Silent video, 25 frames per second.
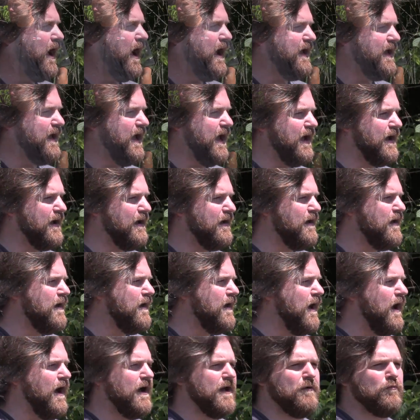hiking
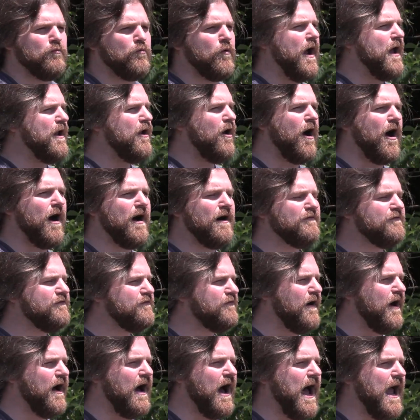right off
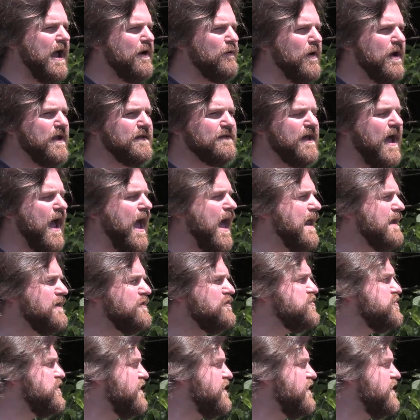Highway 10,